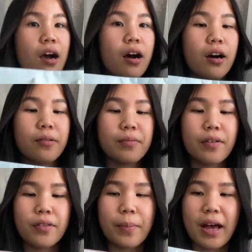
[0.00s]
um
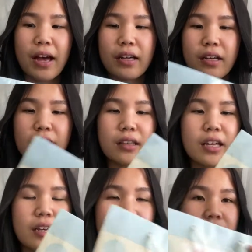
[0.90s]
of the bag and
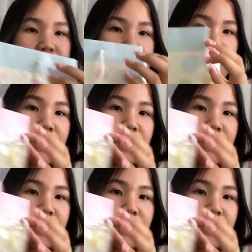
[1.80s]
like it has like